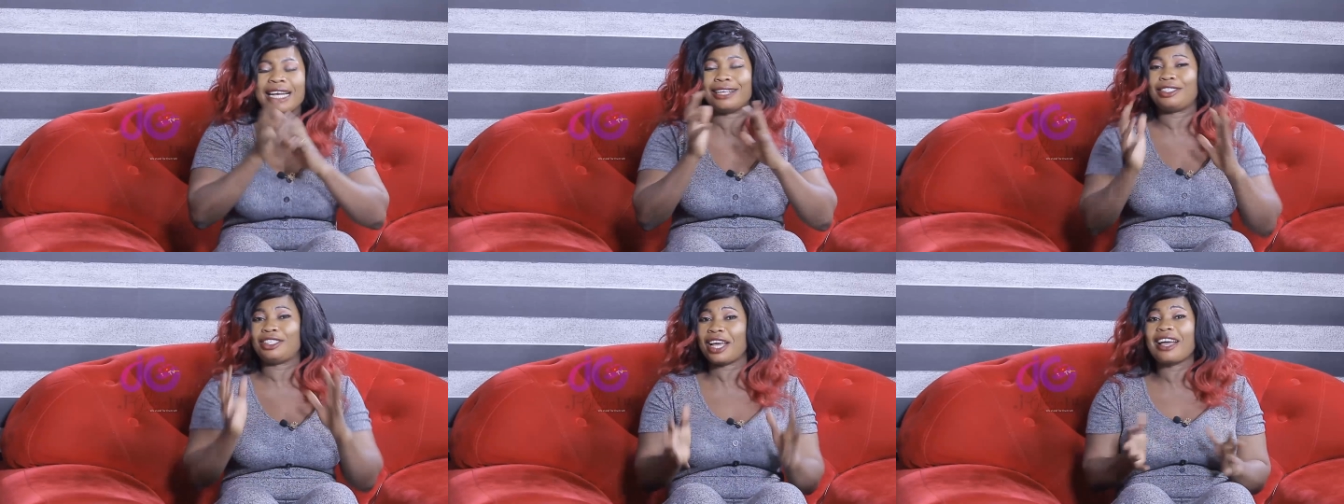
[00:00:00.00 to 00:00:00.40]

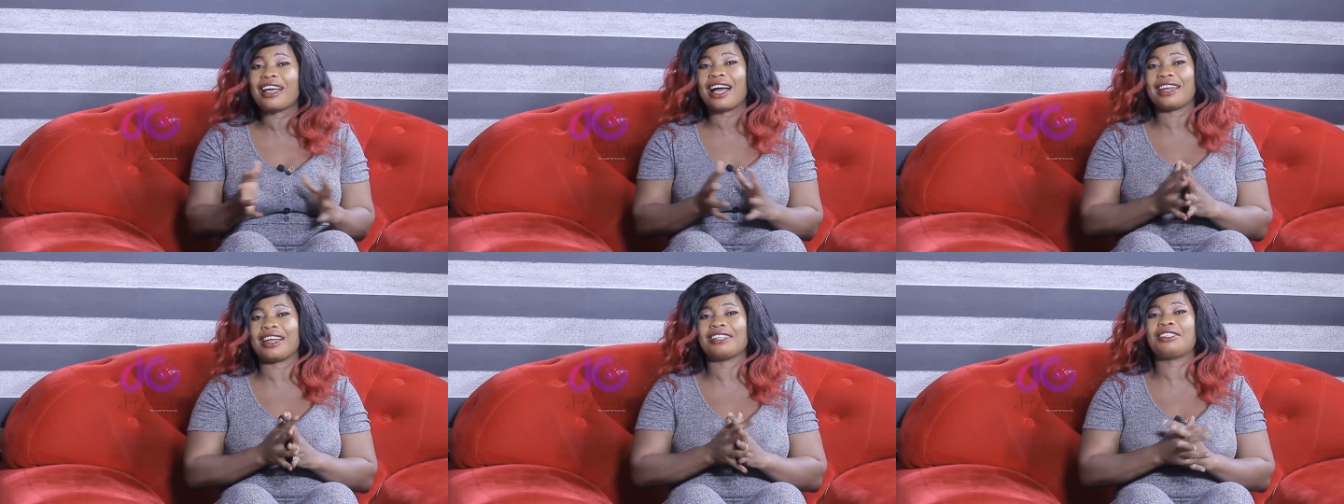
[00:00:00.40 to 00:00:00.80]
Now J
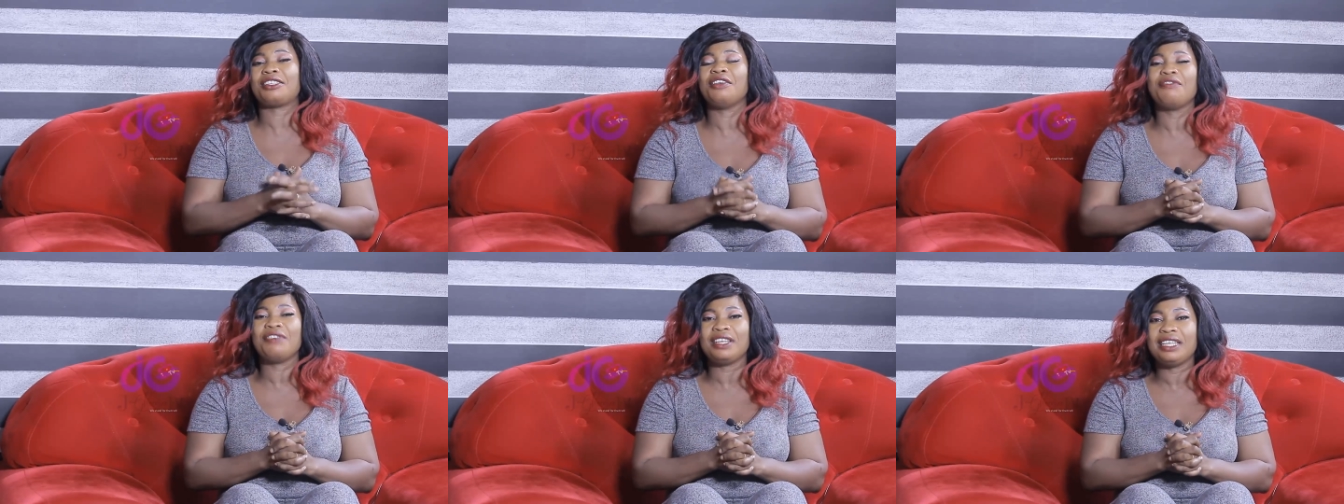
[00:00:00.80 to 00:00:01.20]
Ghana
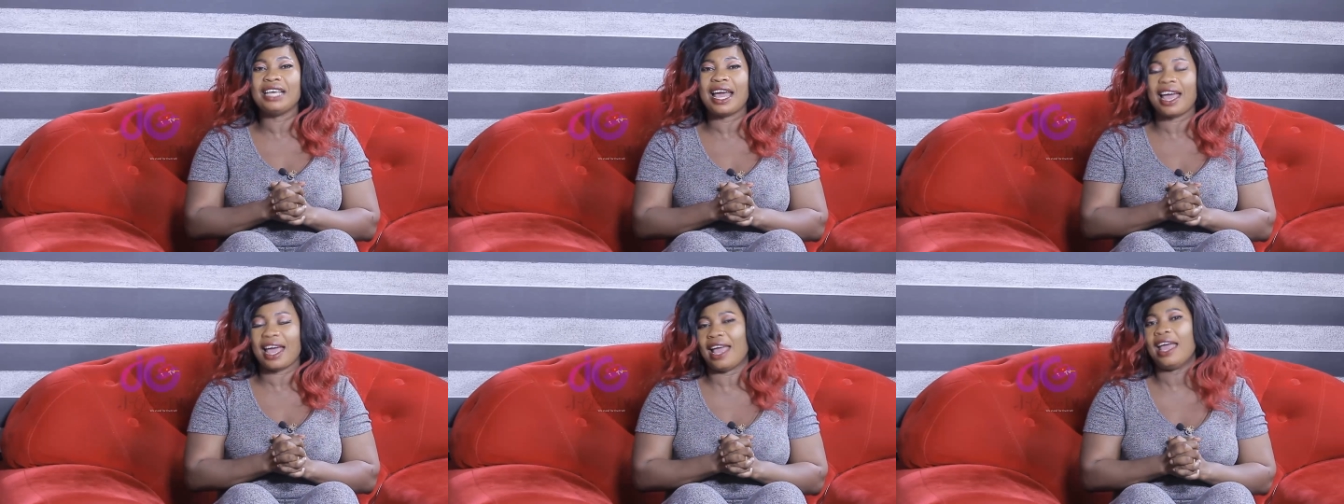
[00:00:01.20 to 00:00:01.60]
TV,
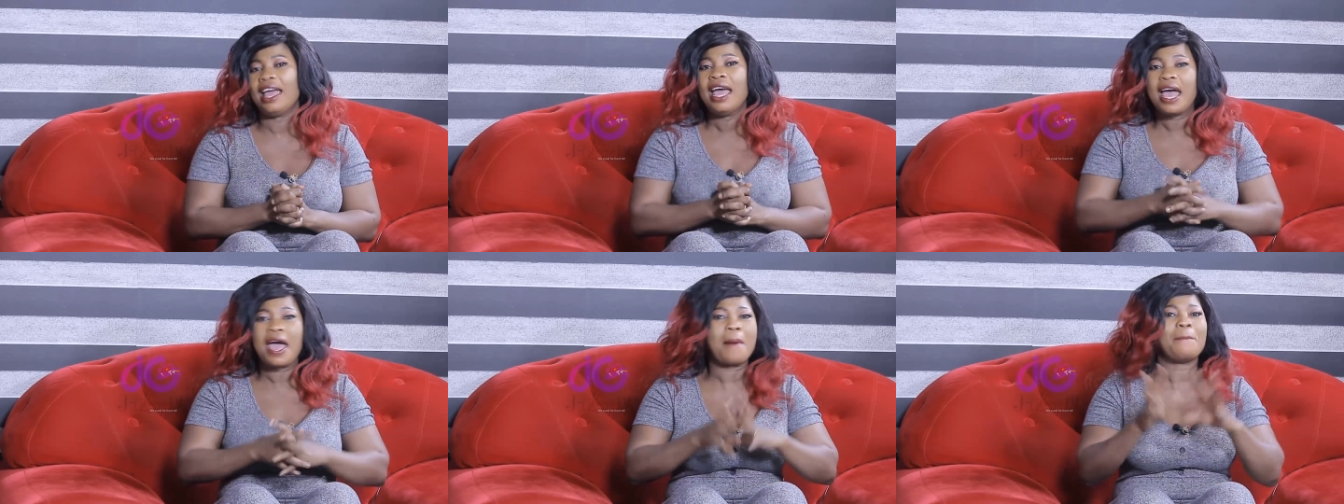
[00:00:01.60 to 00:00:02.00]
dear,
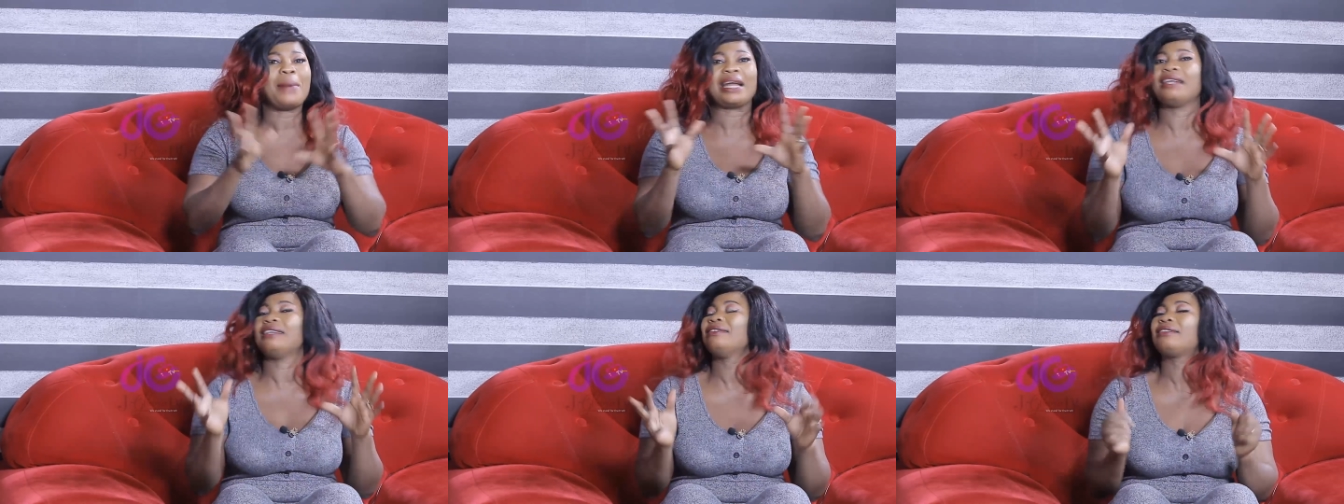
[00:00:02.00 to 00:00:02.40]

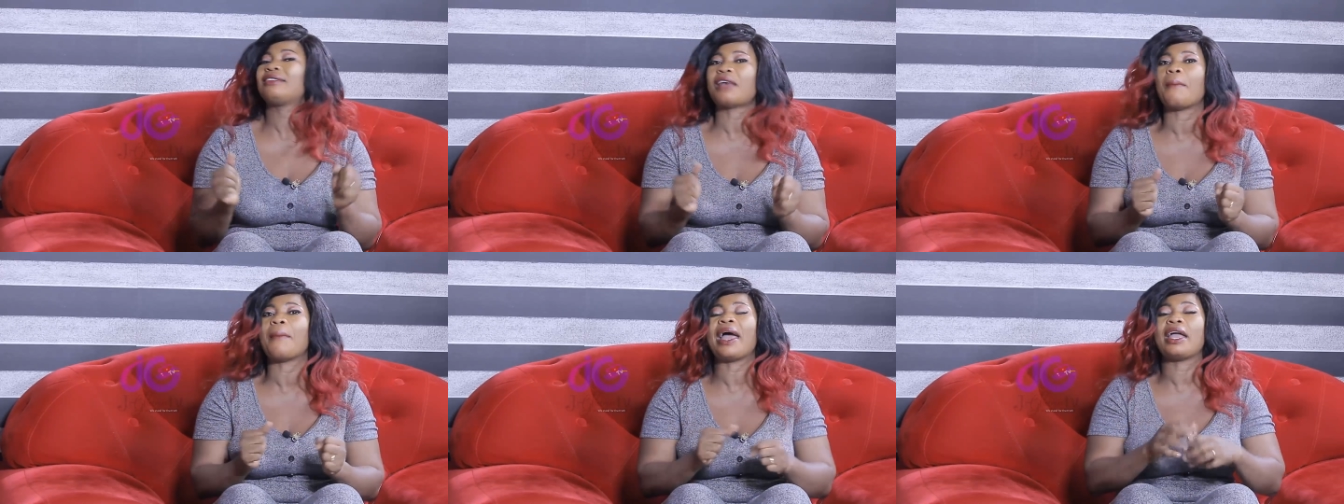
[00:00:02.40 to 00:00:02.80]
ban in
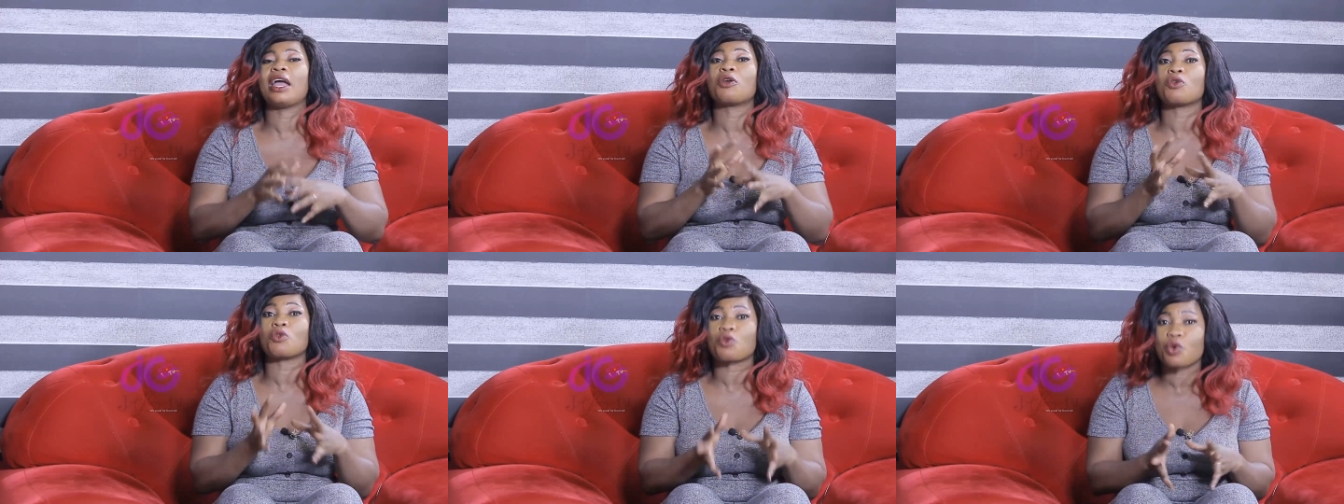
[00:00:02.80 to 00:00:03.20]

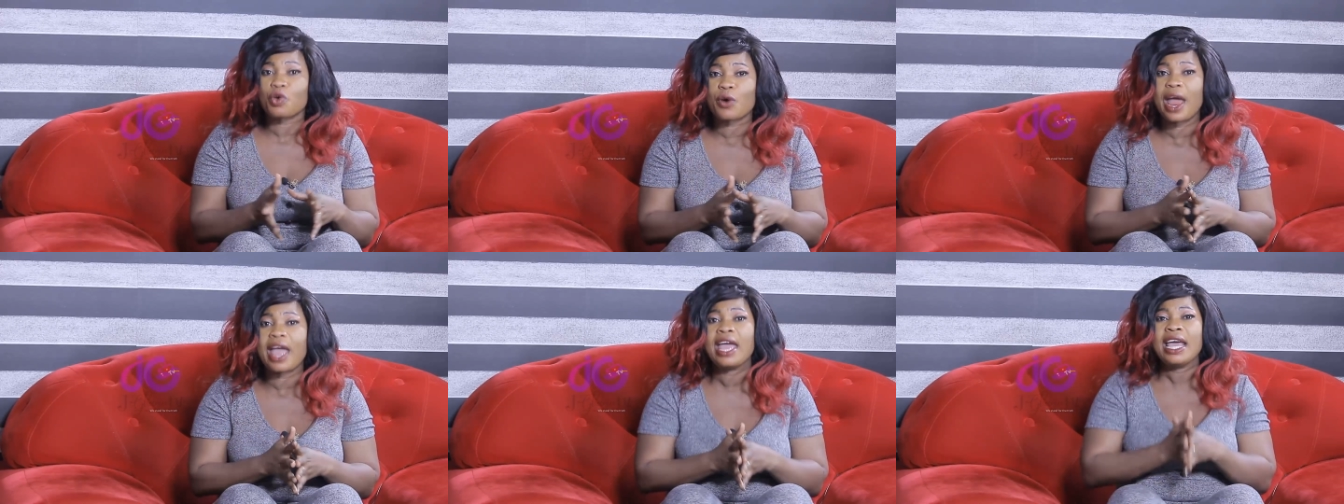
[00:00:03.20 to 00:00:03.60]
summer no
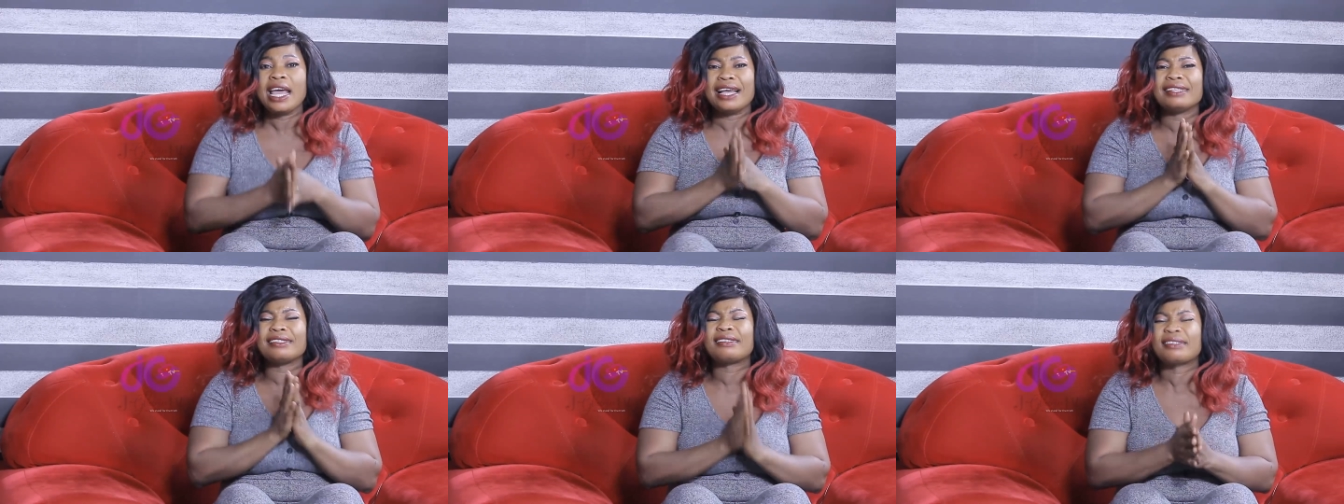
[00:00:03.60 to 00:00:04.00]
cre
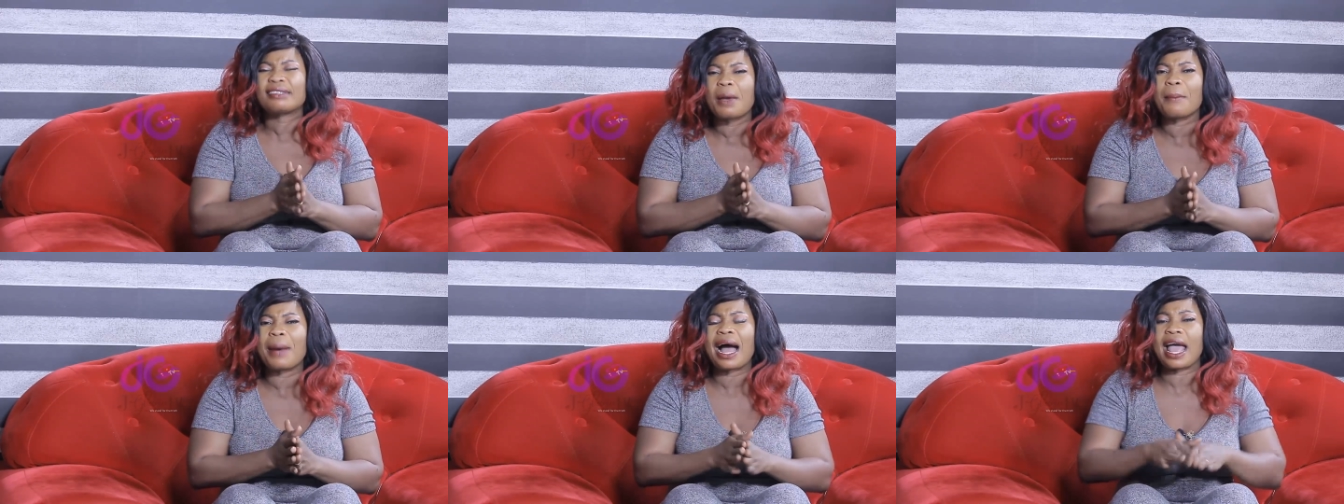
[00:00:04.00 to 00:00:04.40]
in
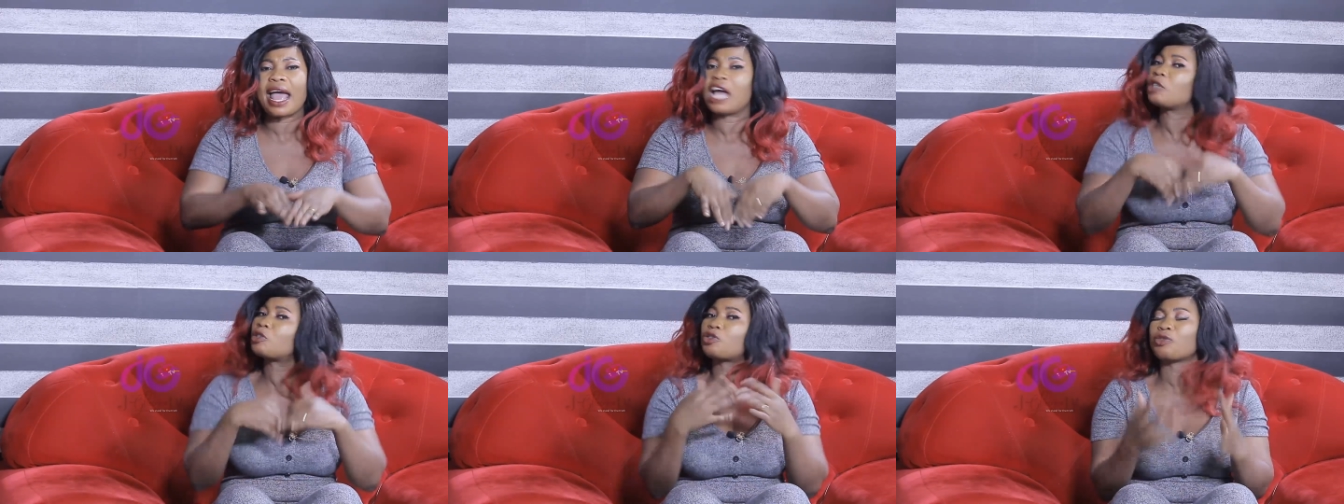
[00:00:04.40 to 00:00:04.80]
summer
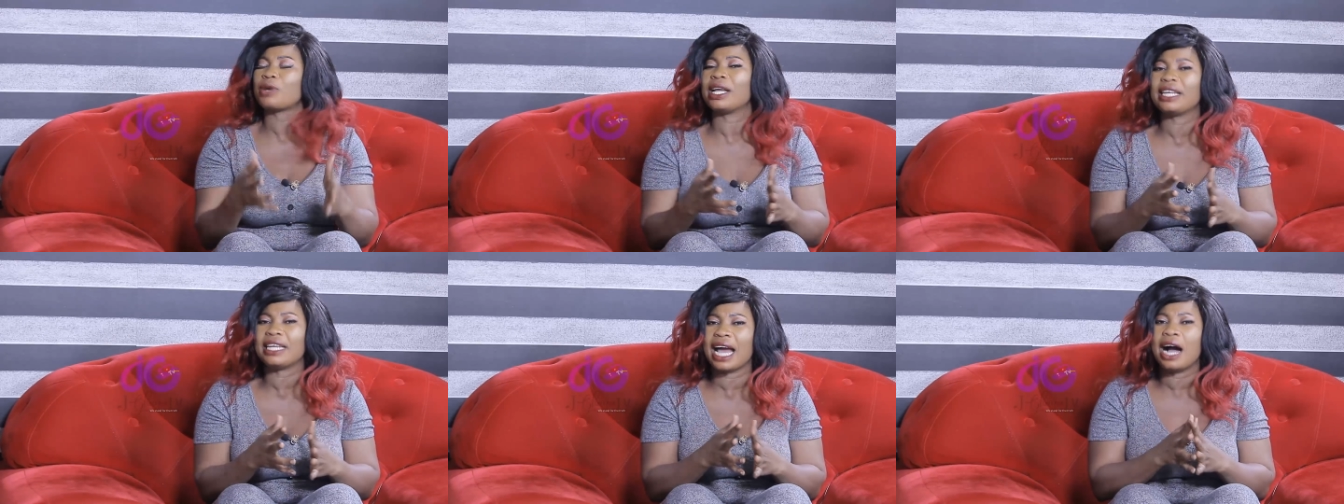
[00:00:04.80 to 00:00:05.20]
air
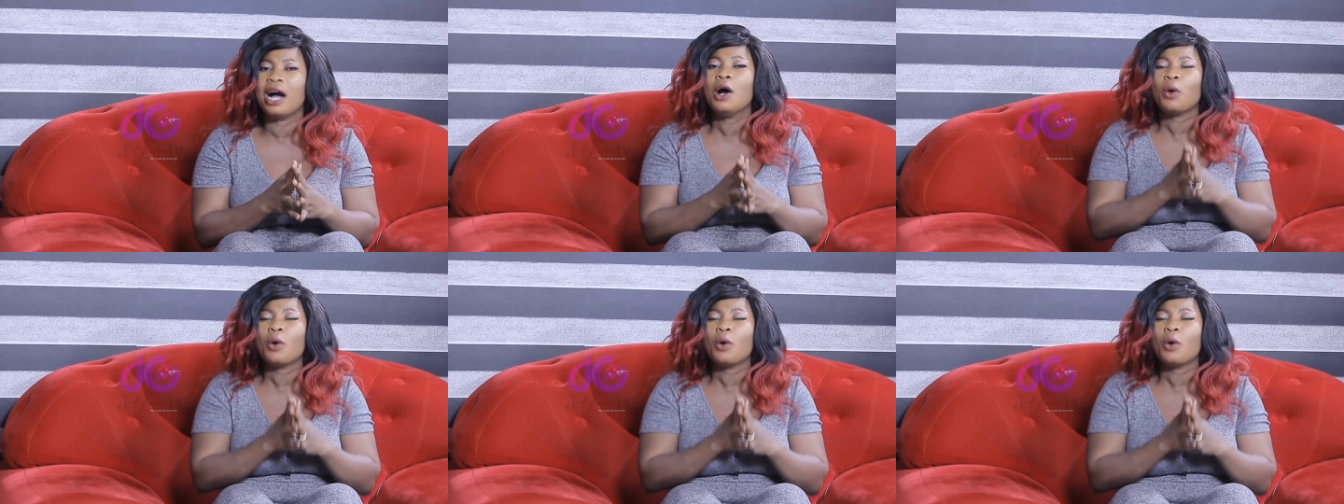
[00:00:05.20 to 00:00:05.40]
trendy.